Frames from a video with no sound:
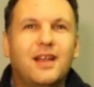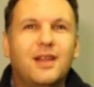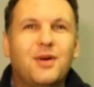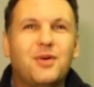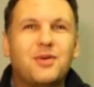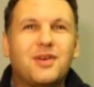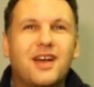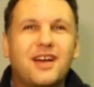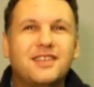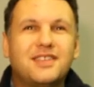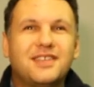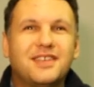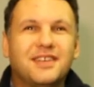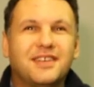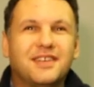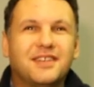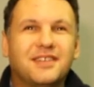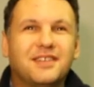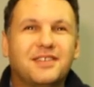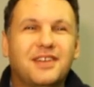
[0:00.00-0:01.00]
Hello,
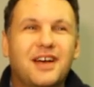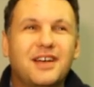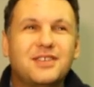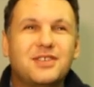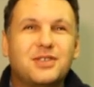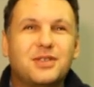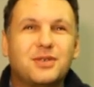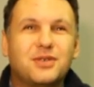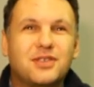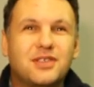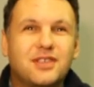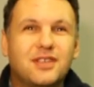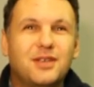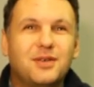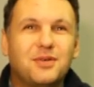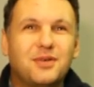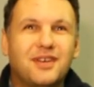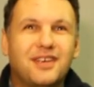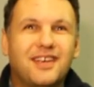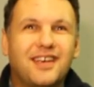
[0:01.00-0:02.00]
Katya. Nice to see
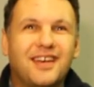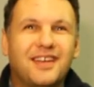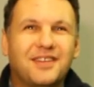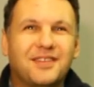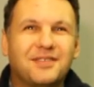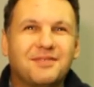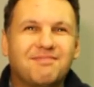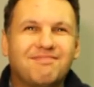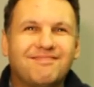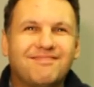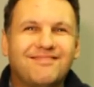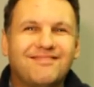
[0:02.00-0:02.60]
you again.